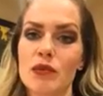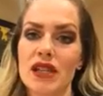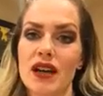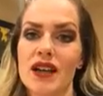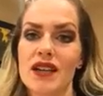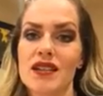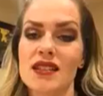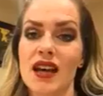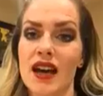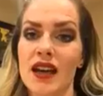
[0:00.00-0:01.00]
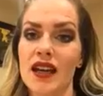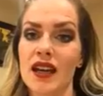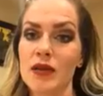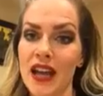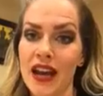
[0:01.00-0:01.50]
because I
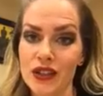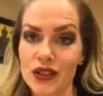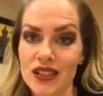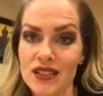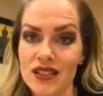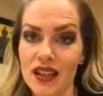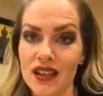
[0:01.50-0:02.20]
am an actress,